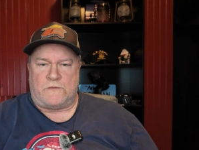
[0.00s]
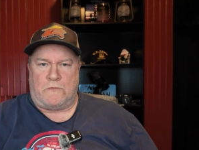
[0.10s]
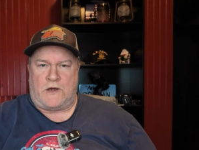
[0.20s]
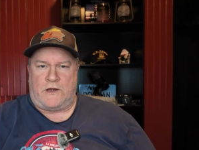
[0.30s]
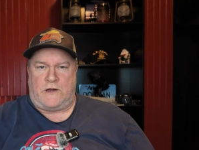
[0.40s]
is
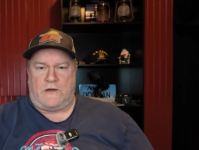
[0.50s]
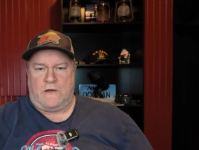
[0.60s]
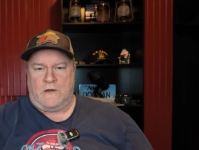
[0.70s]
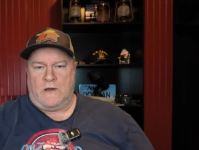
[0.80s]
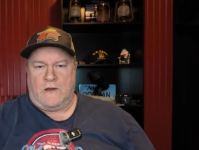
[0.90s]
Mike,
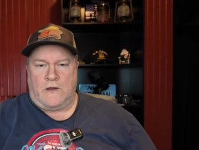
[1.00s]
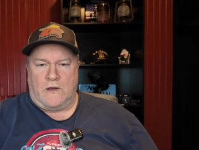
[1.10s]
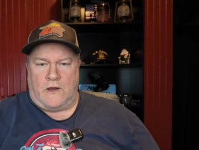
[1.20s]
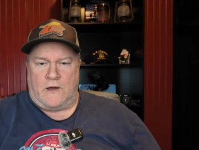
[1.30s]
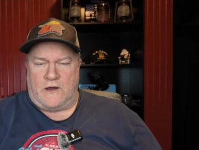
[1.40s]

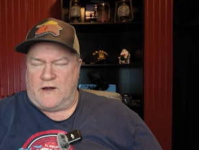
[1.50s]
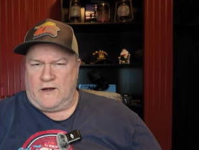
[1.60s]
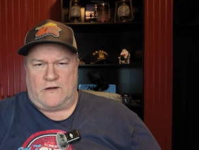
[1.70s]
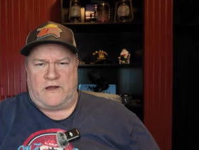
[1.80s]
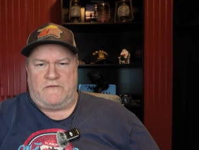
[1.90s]
and
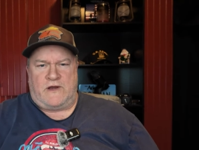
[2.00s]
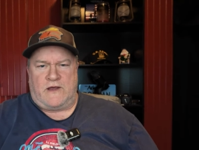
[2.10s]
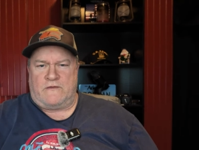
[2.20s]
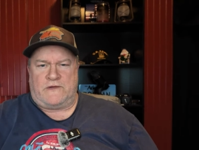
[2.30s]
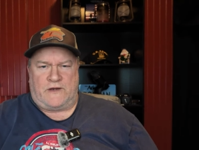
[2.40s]
I don't even
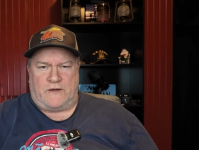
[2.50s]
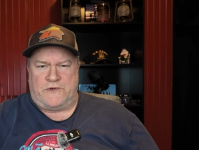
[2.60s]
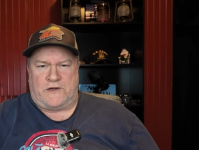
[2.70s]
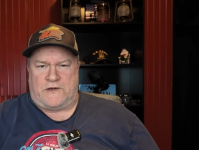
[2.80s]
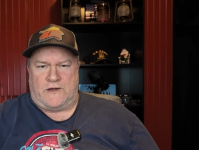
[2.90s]
have a
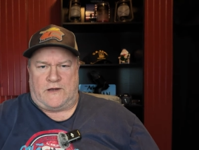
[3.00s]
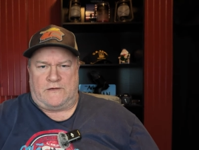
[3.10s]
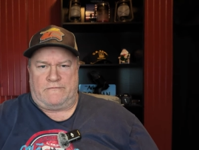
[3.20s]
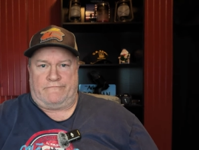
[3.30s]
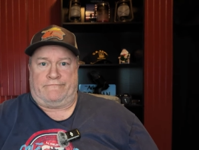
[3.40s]
subject yet.